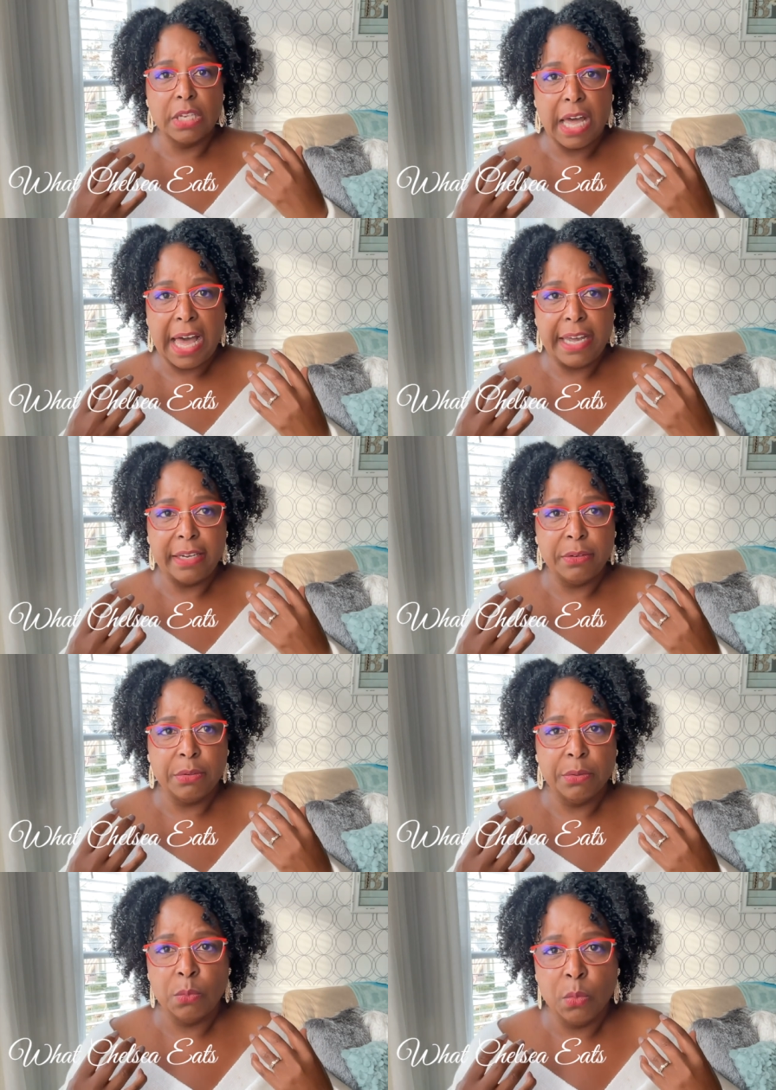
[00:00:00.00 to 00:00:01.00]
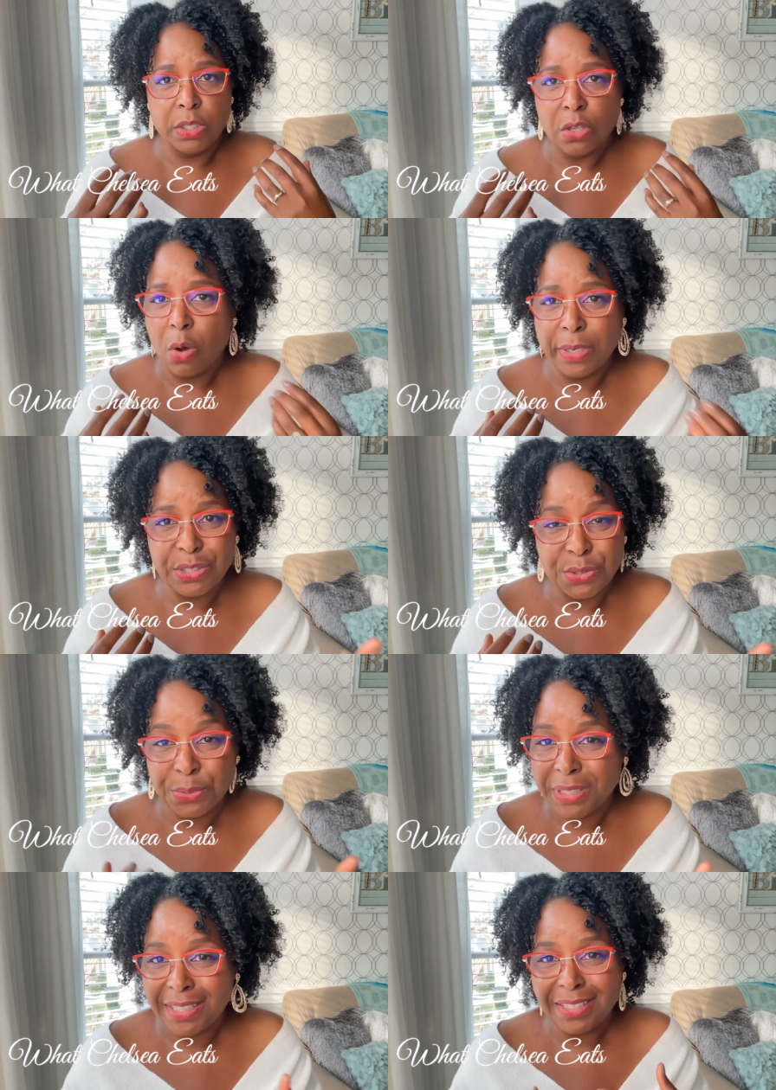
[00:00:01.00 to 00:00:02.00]
I was always
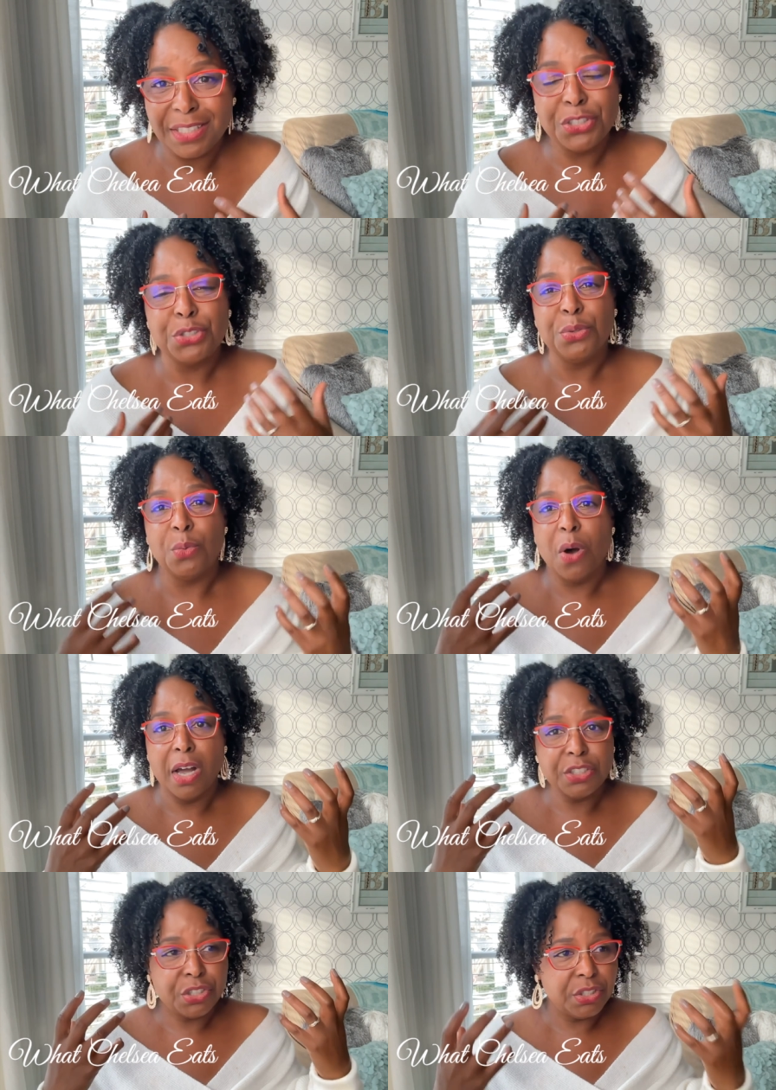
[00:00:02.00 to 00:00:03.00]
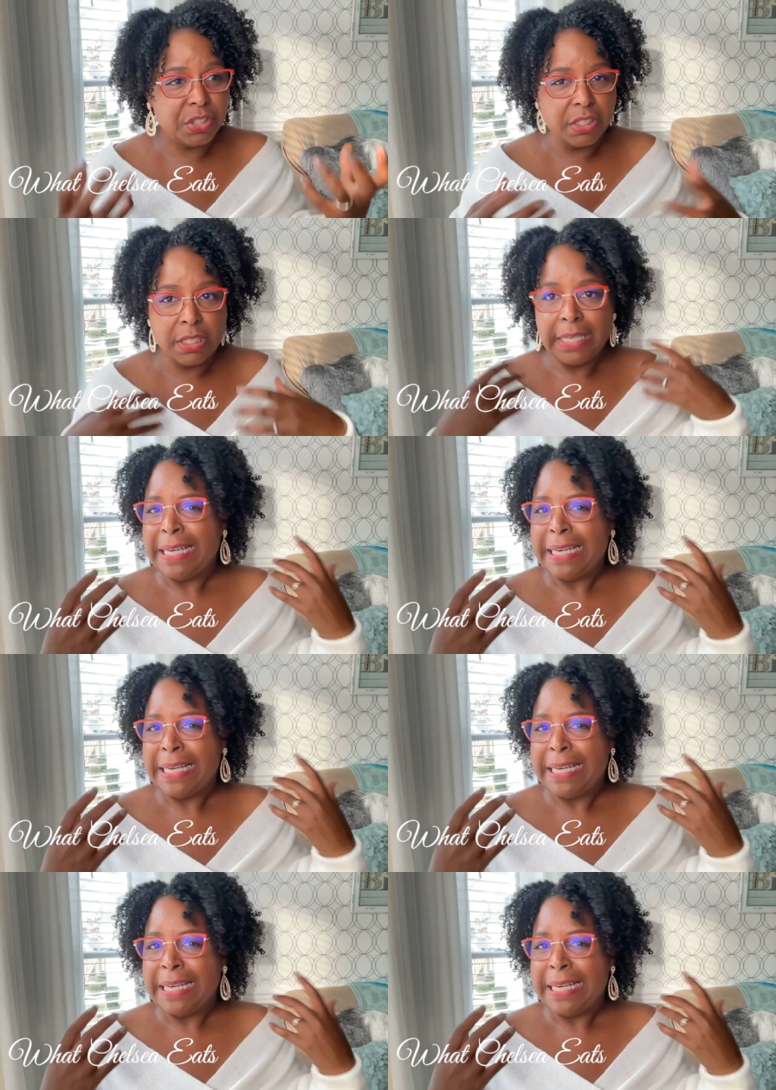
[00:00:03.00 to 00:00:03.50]
doing conditioner washes and